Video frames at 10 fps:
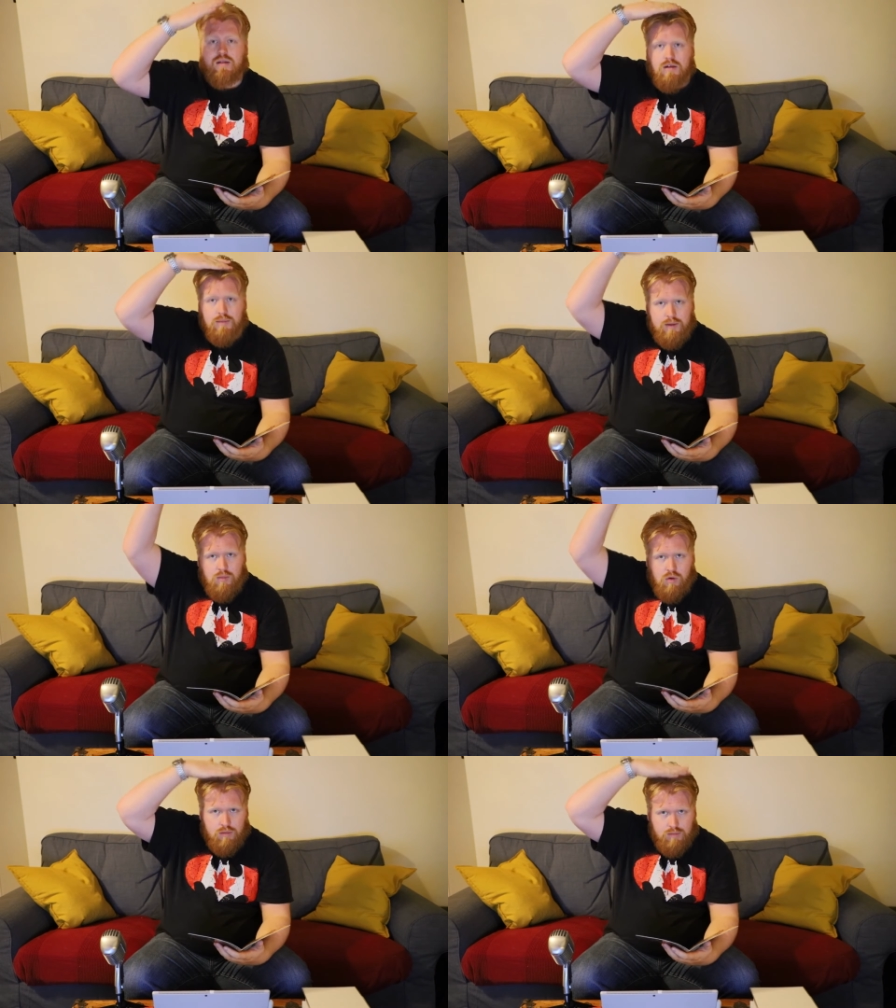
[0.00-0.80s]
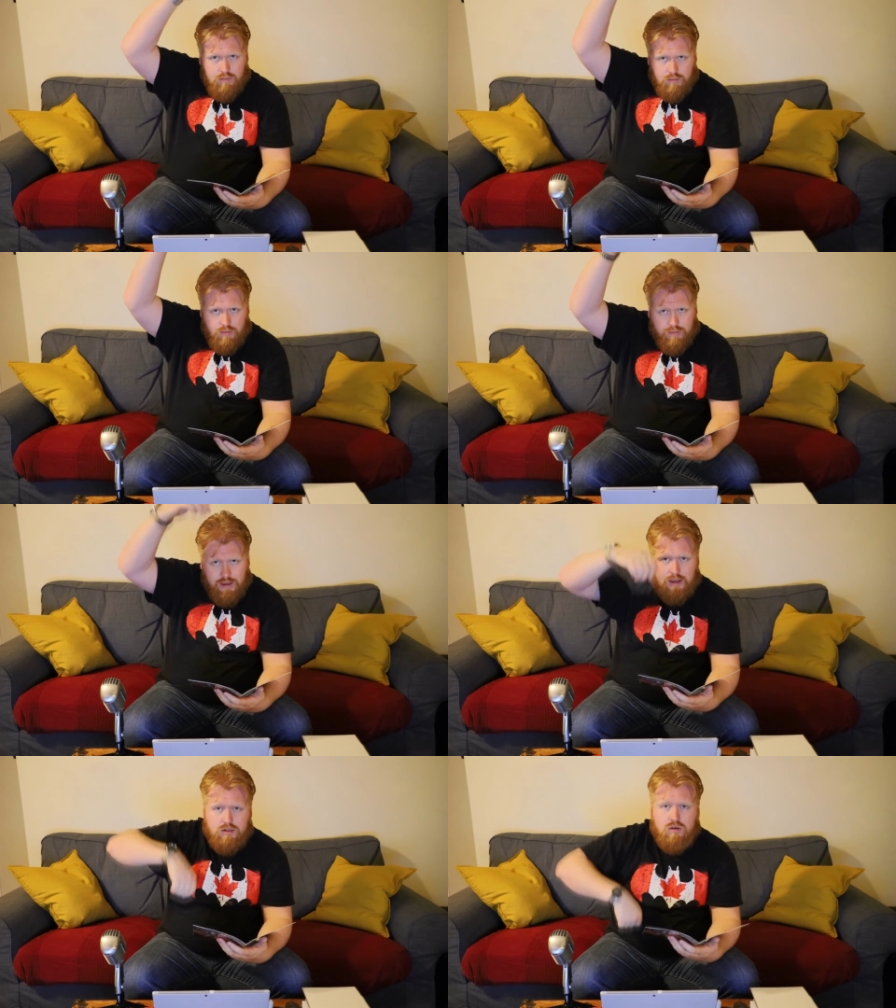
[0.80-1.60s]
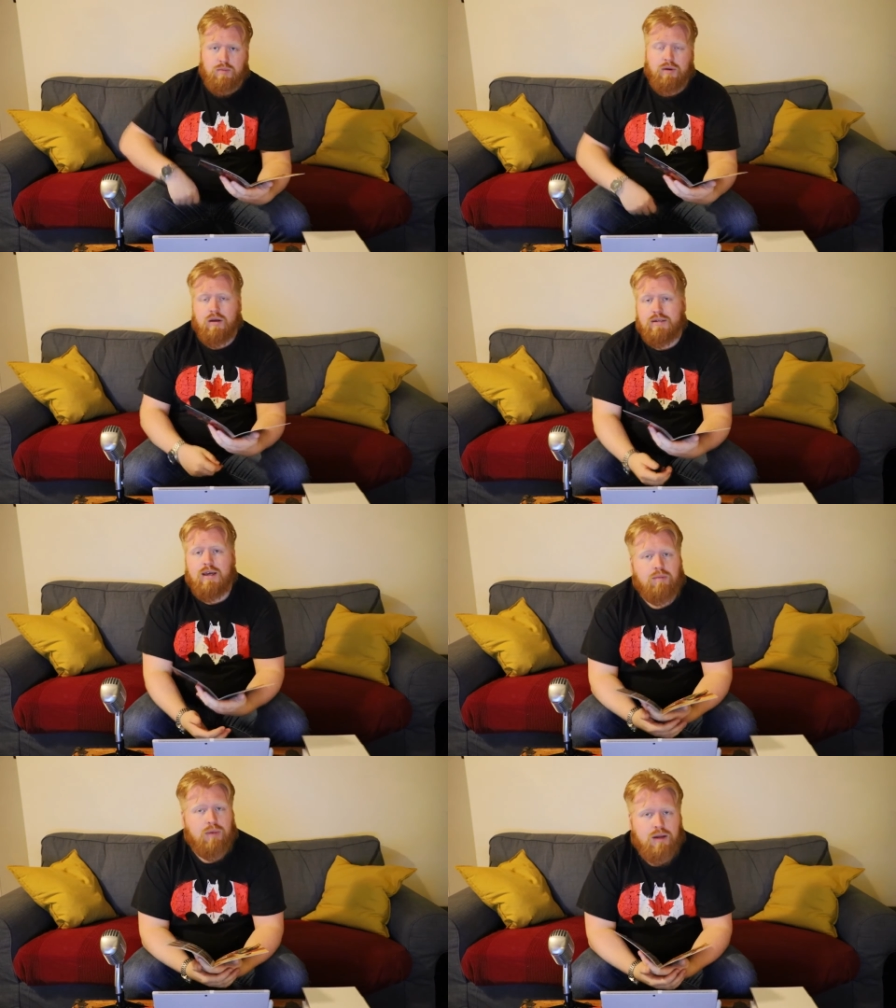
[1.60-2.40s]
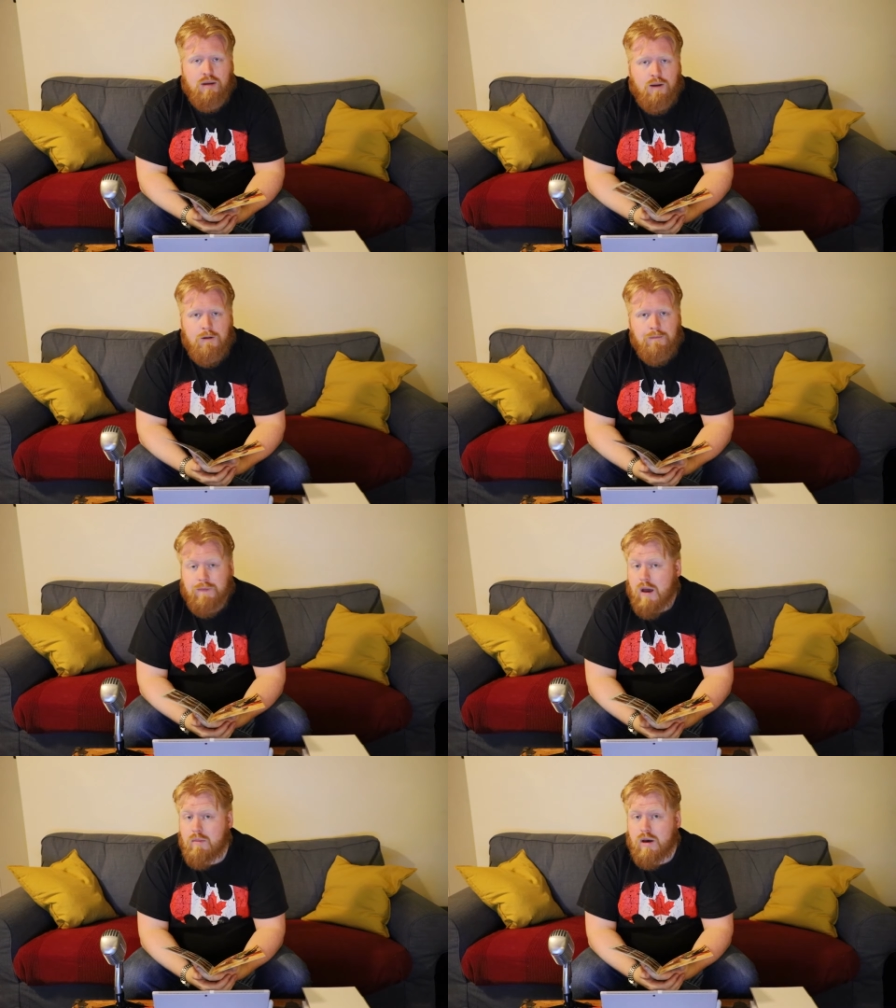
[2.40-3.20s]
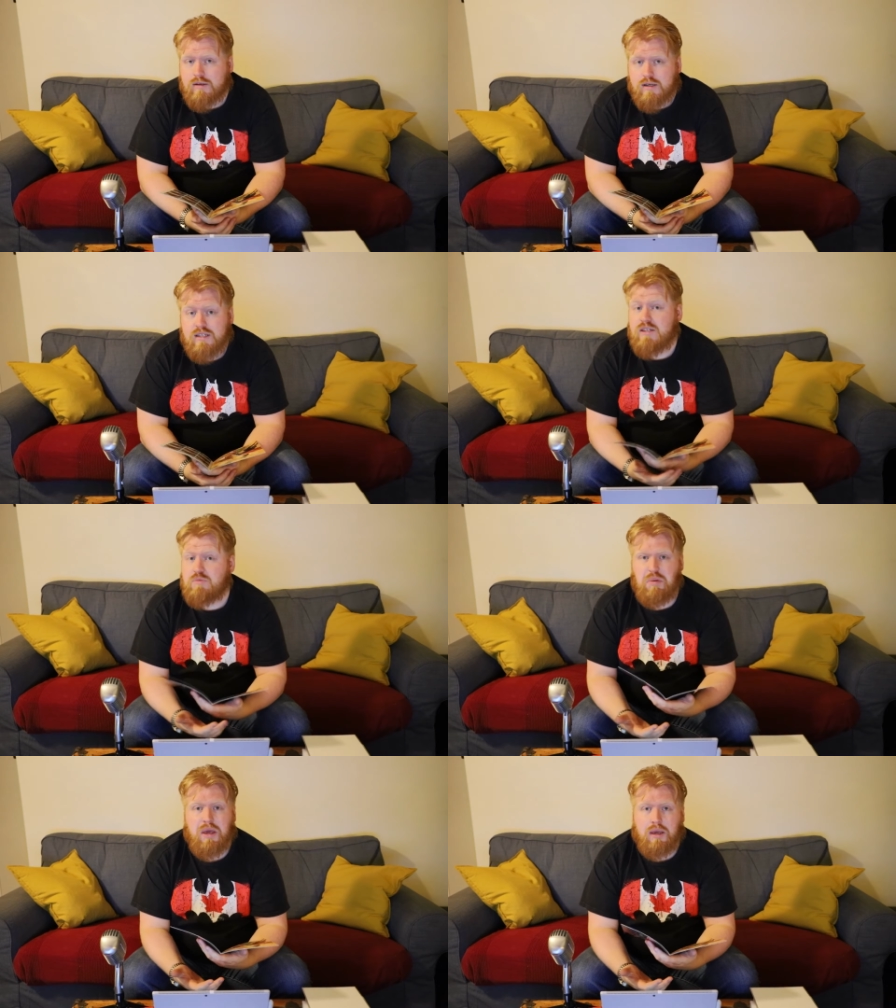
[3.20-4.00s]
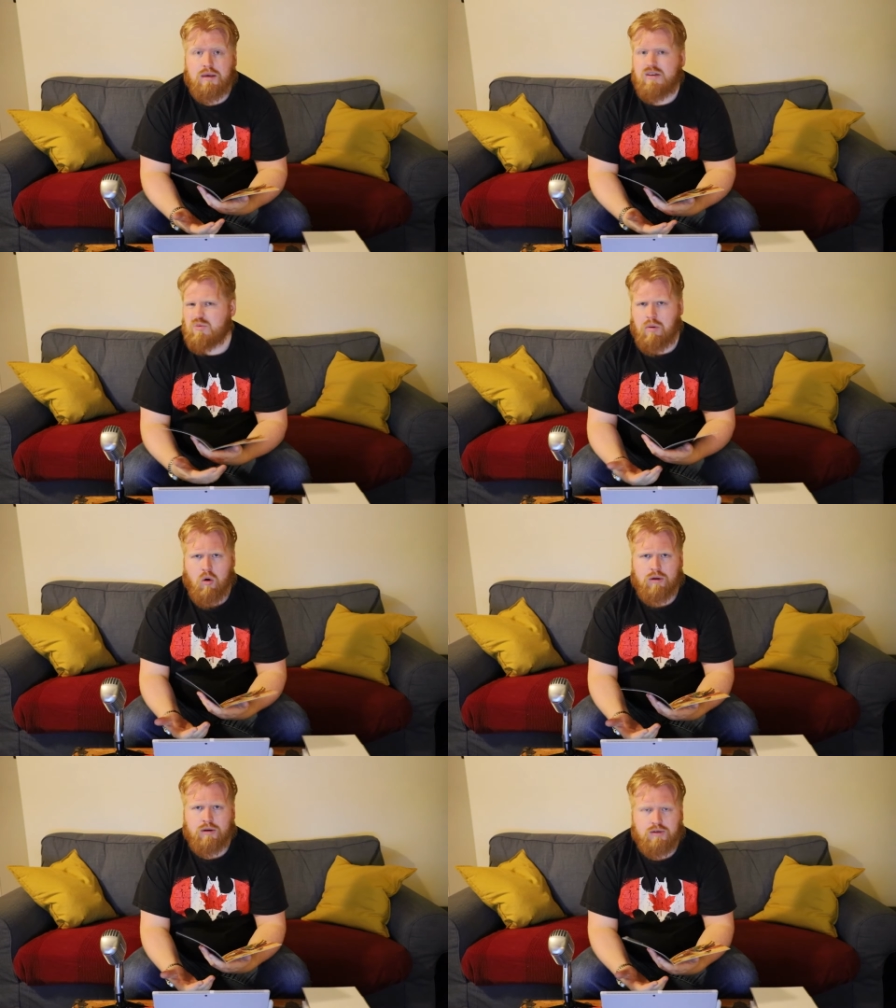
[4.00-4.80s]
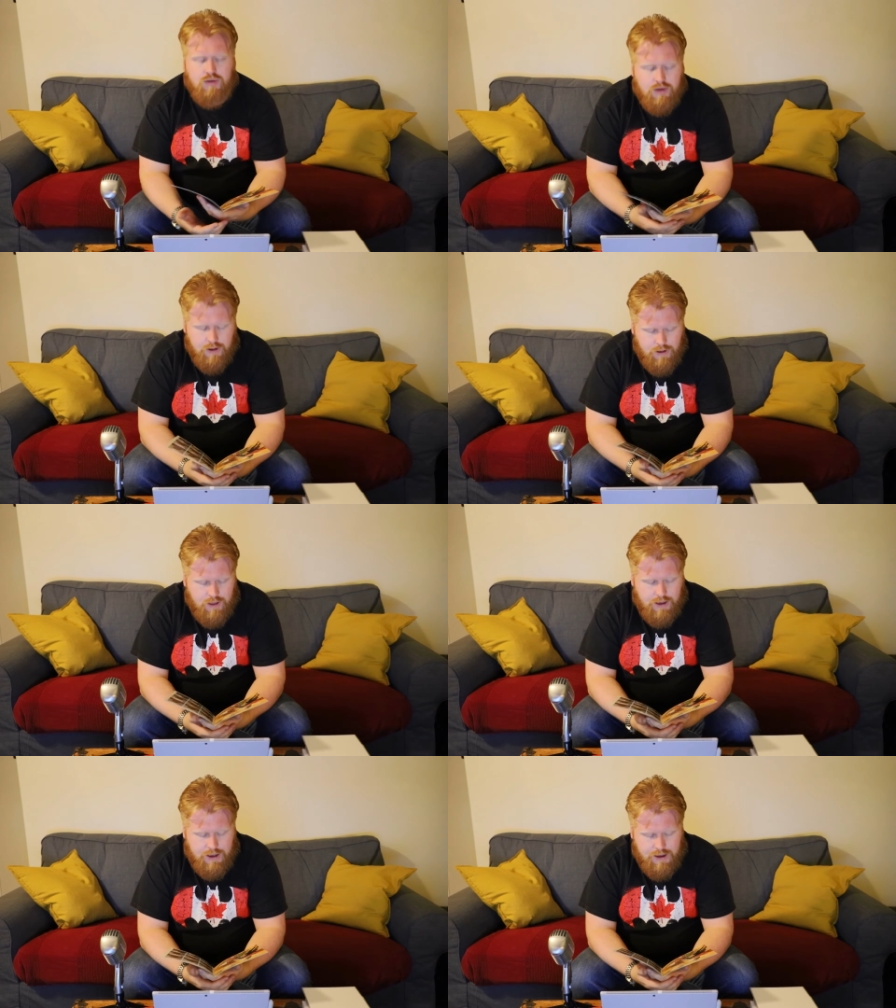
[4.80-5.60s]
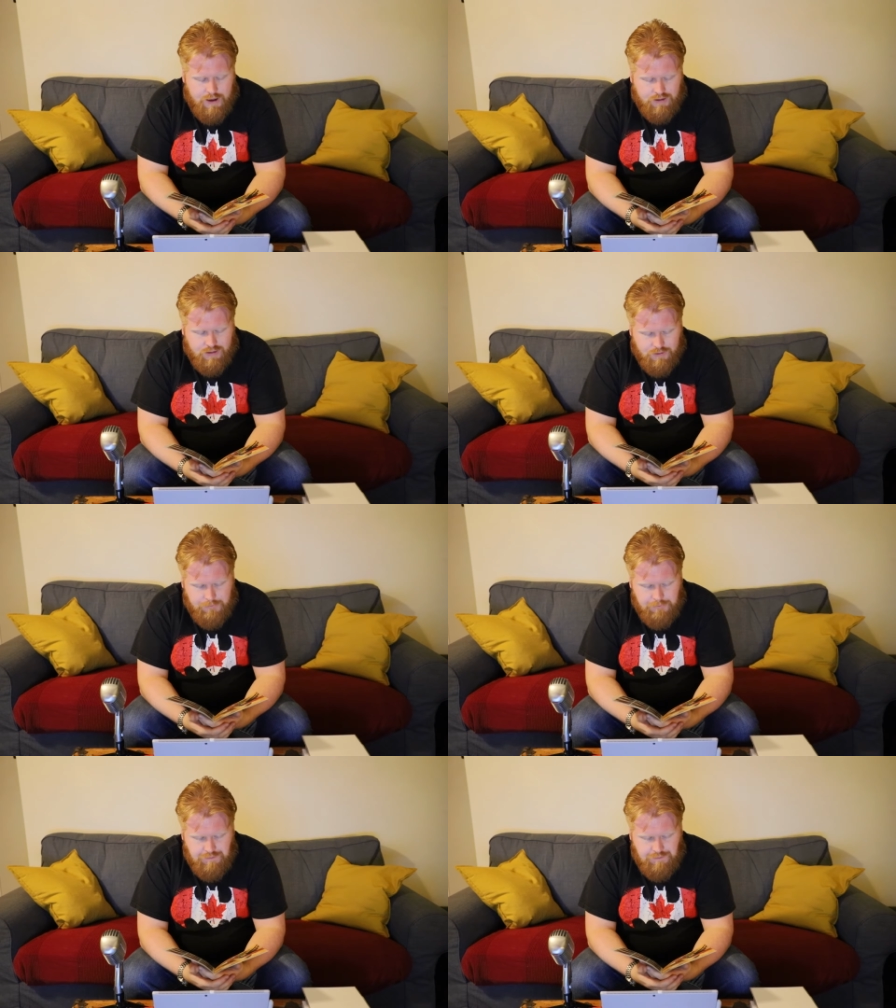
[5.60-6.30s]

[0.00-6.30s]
A little bit more page goes beyond his head, but not much, because he's big, he's important. And